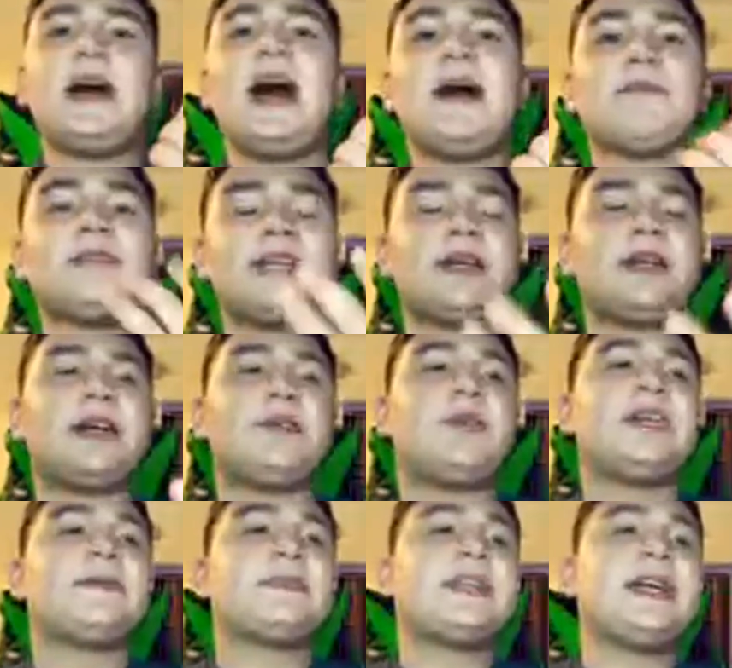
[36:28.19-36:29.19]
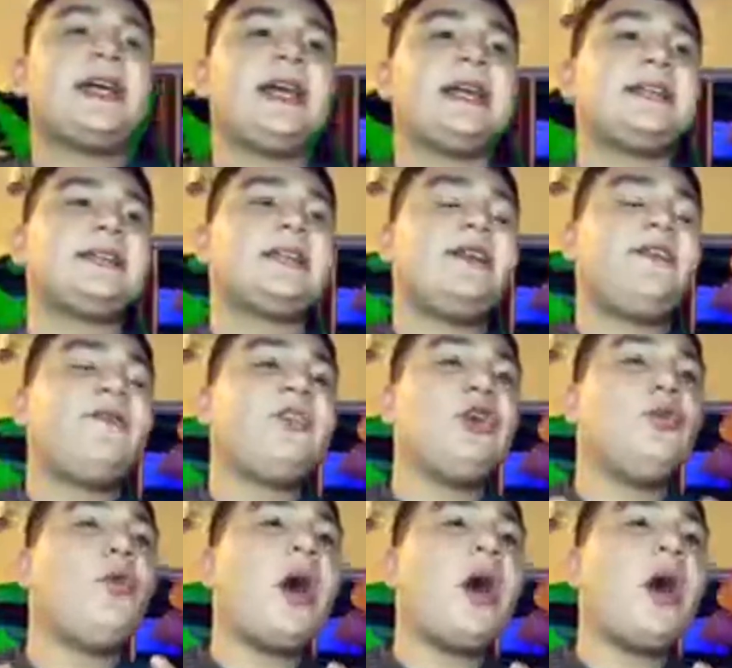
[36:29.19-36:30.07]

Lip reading: what I'm saying is, if you